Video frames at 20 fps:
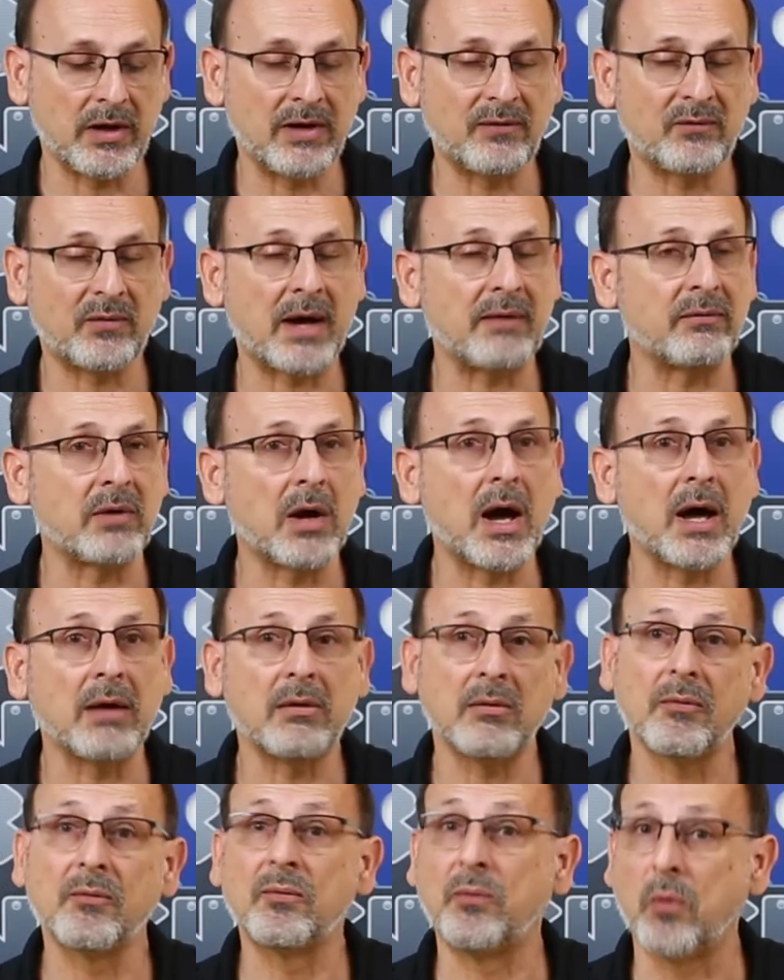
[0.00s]
if I've
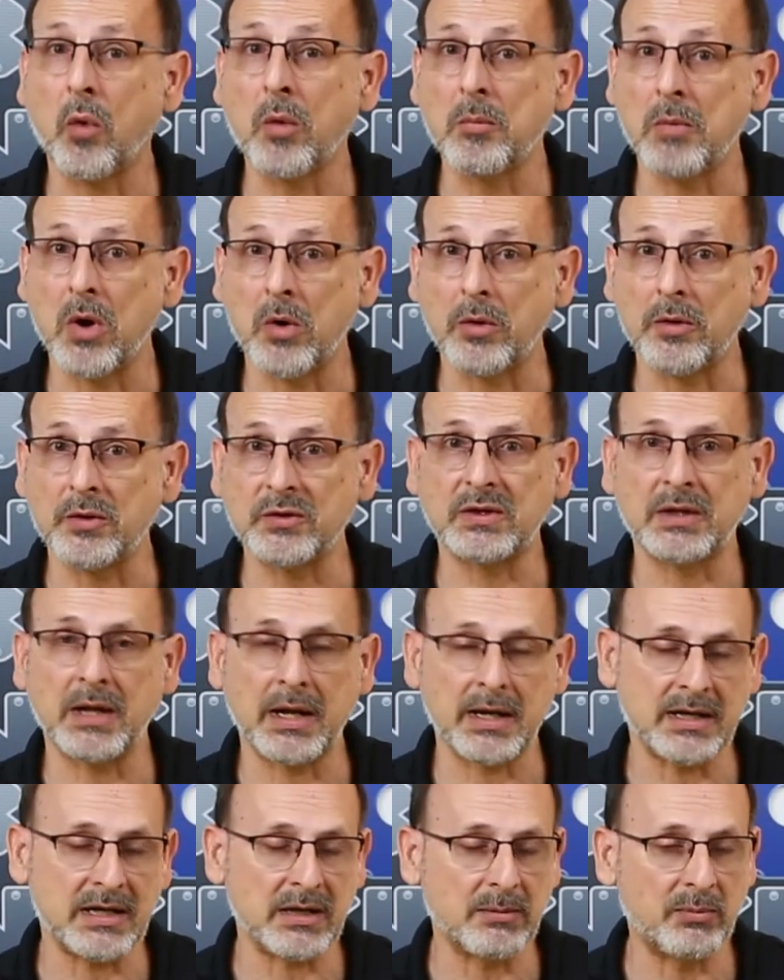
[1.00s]
got four motors that
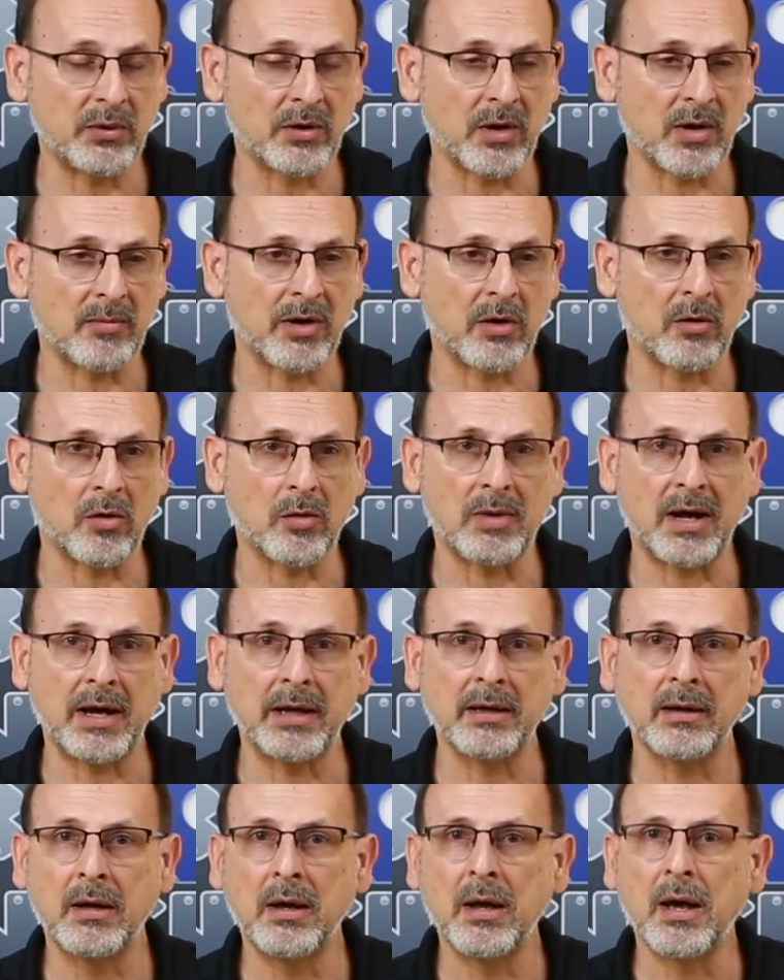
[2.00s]
I need to put on my
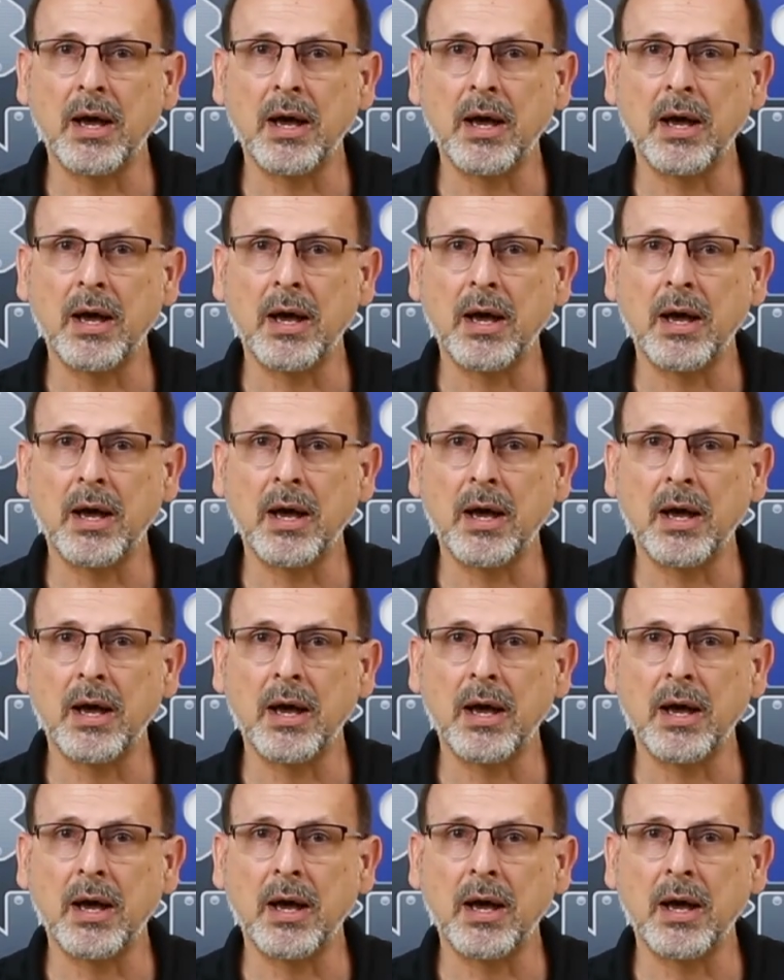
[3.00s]
robot,